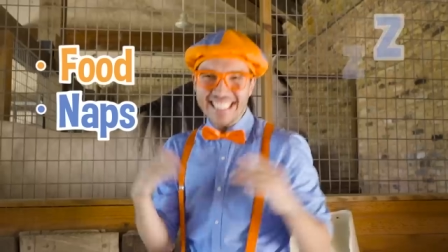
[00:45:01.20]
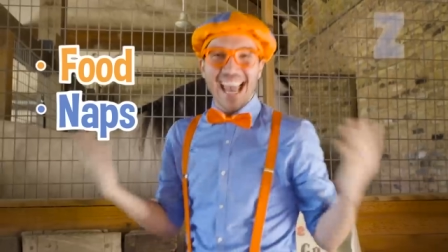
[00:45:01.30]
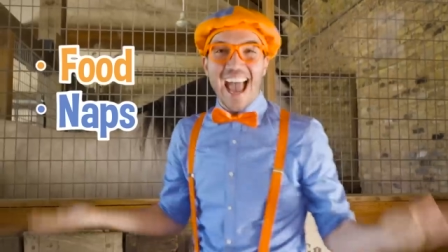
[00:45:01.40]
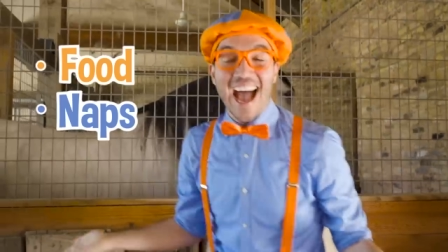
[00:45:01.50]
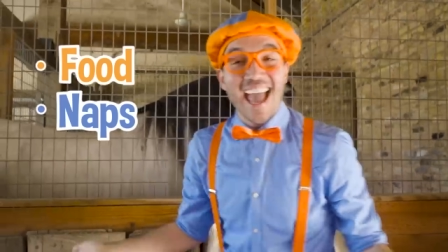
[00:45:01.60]

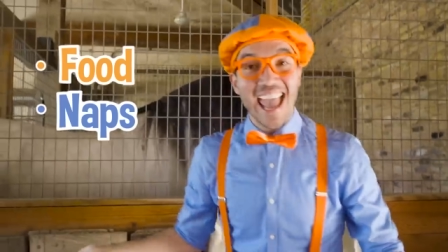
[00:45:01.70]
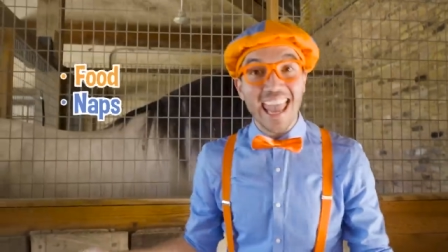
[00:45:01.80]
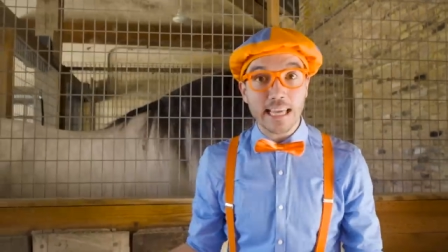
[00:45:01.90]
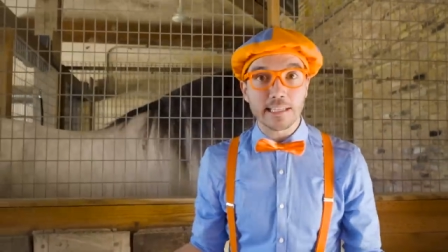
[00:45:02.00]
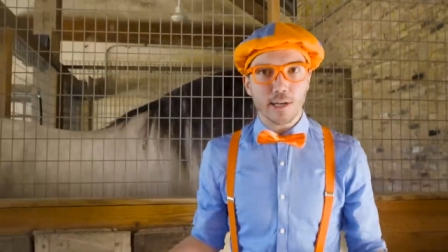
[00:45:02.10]
yeah,
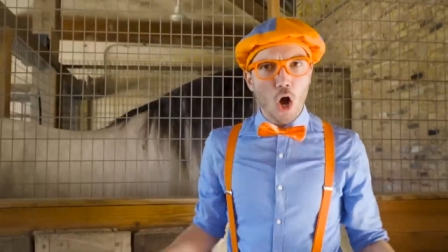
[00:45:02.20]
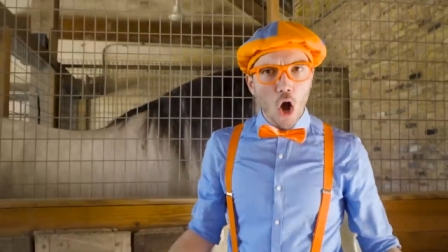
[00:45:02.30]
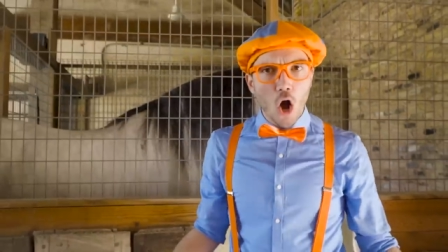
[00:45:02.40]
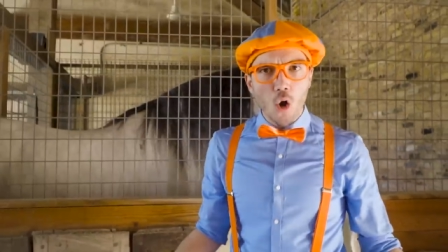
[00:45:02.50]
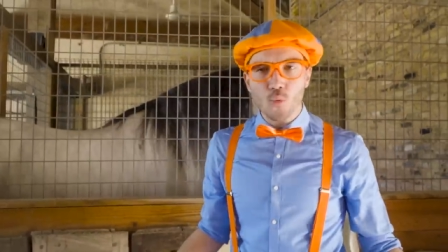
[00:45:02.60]
and get
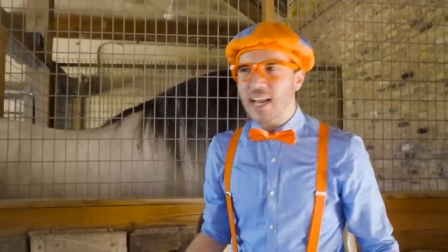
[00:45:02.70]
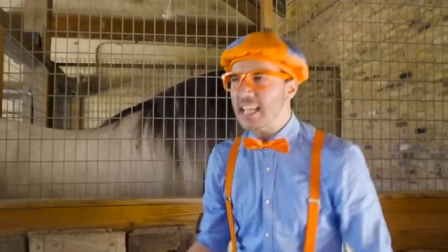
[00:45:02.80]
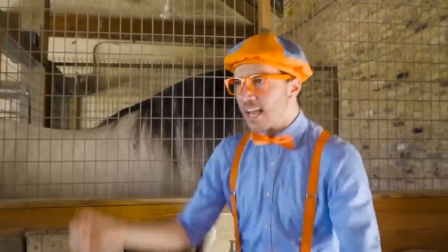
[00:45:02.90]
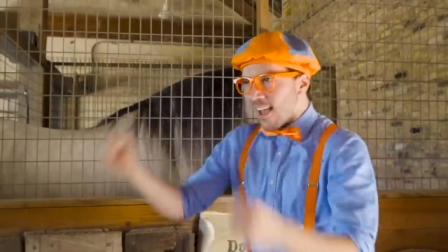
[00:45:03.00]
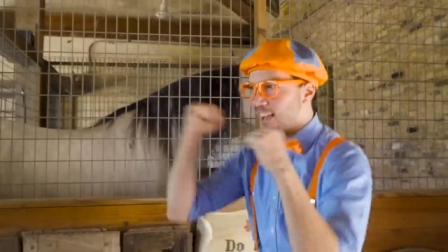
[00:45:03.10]
all
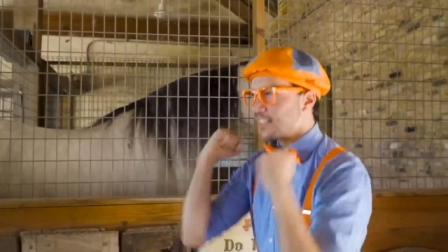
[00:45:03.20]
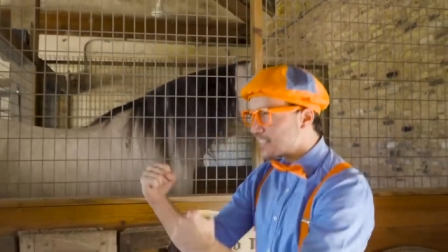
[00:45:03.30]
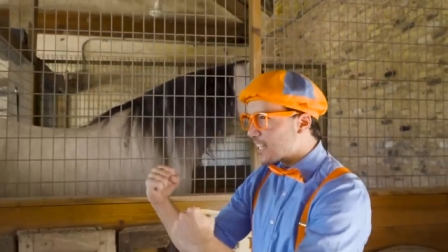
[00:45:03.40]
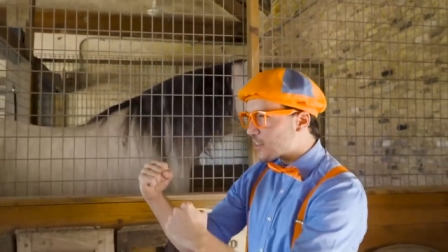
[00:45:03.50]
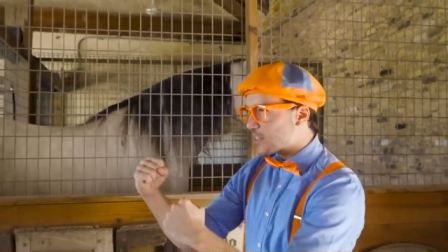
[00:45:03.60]
ready and
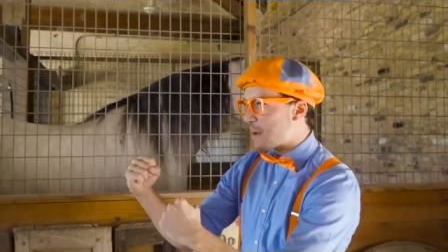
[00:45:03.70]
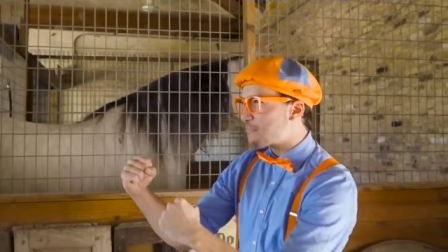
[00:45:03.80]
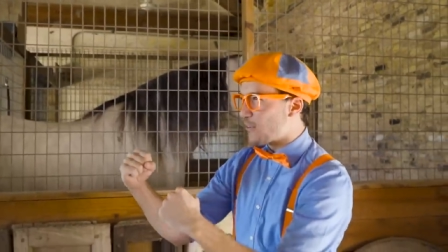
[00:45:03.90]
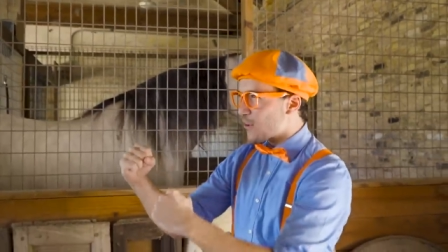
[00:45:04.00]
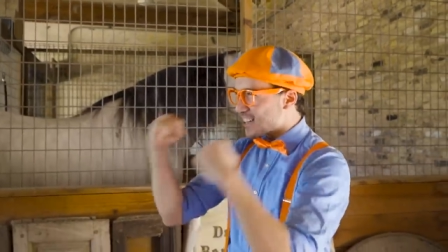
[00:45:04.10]
geared up
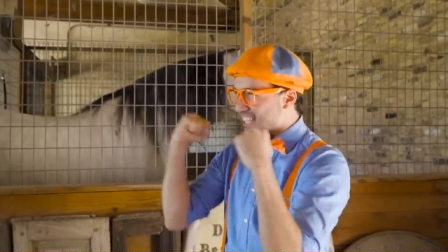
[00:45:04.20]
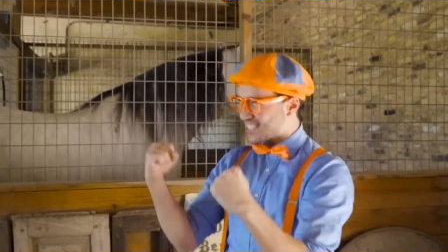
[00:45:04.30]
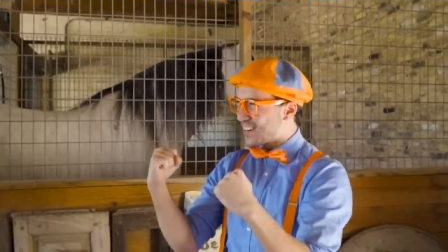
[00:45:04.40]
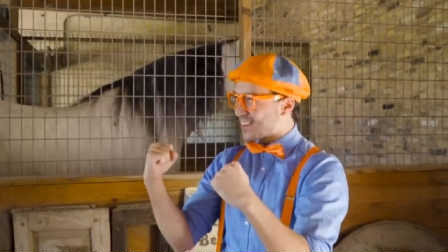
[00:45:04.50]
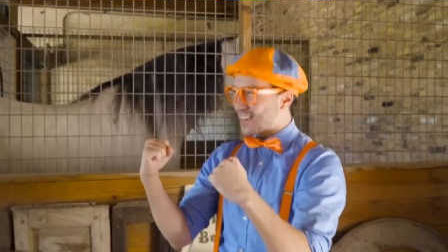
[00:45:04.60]
for the
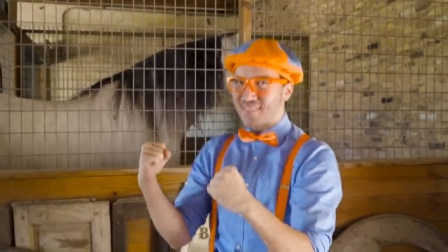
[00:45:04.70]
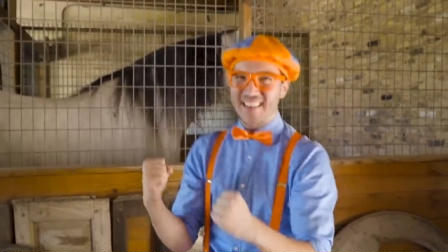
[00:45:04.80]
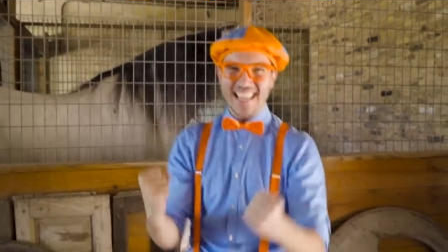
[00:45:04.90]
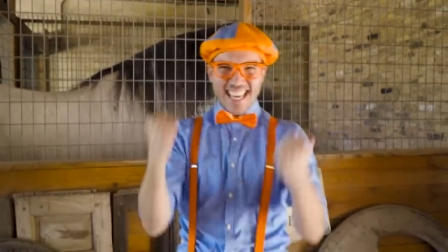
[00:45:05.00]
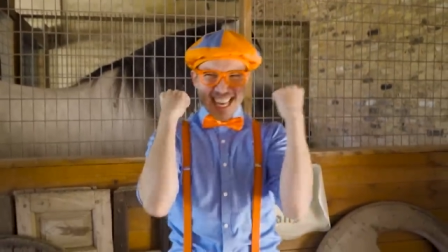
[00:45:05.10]
tournament.